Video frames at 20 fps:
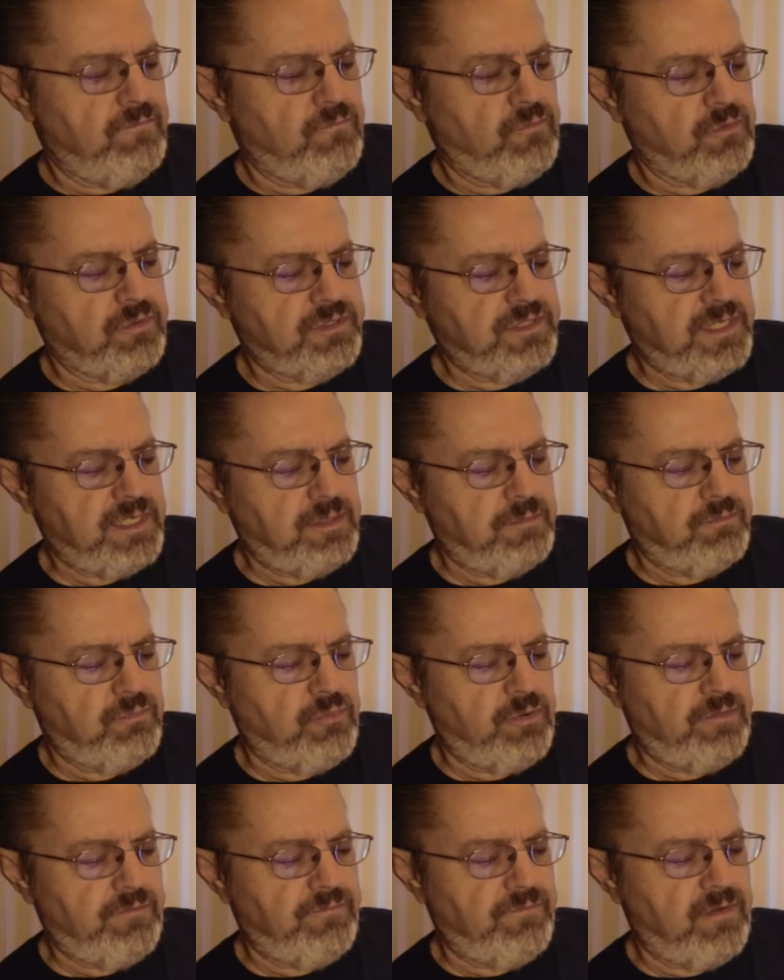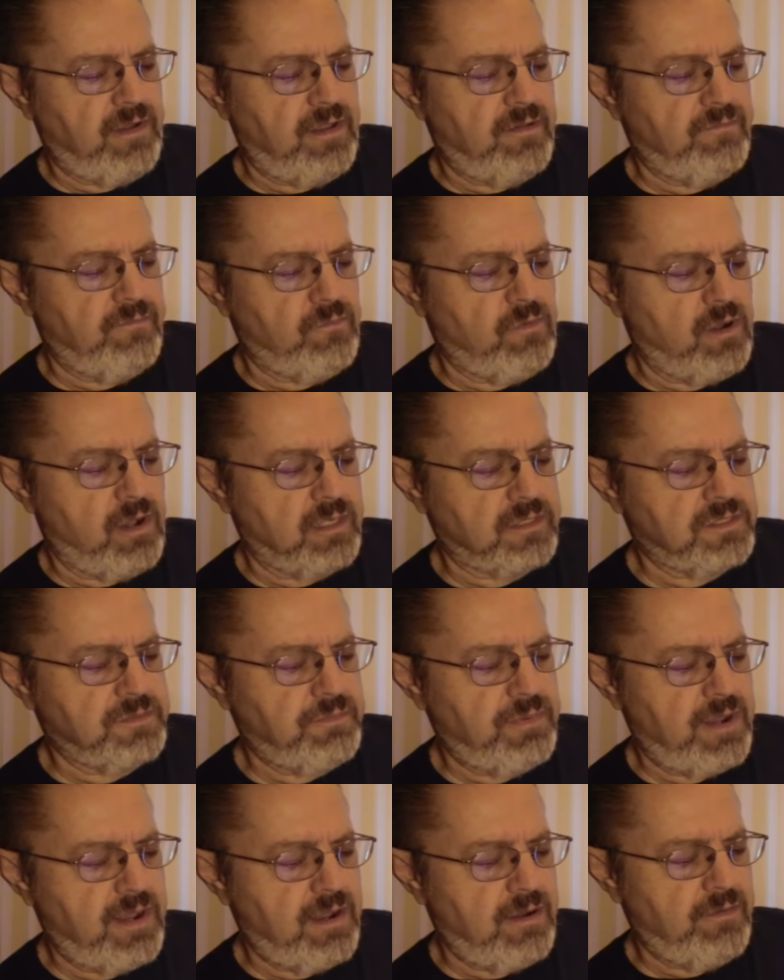14.5 watts
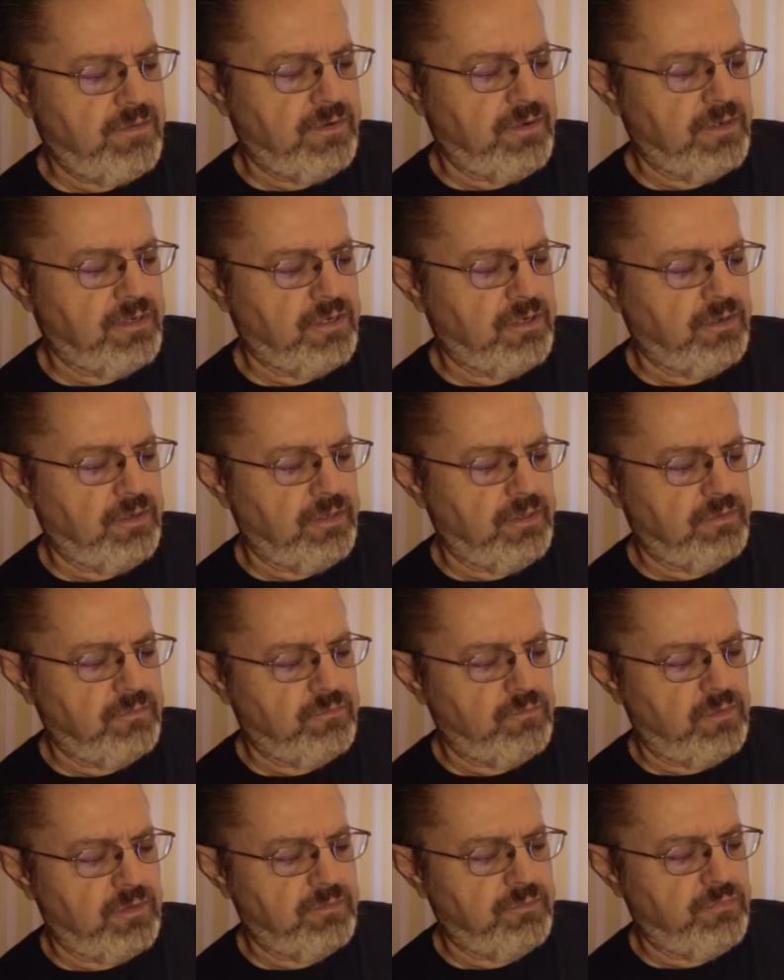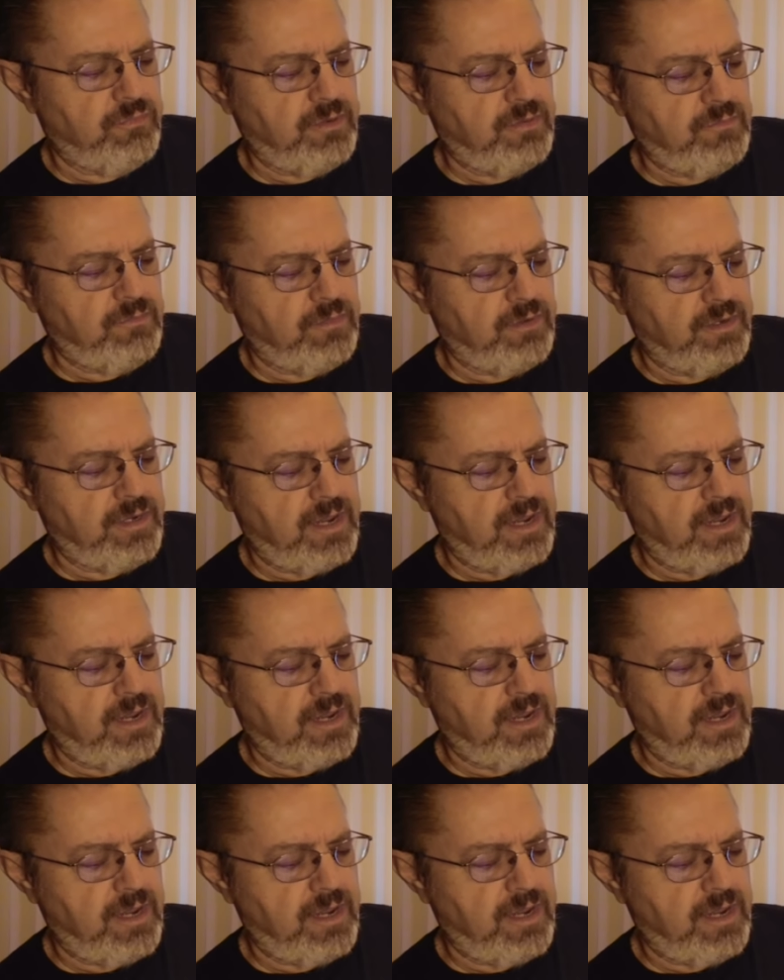power, current 1.1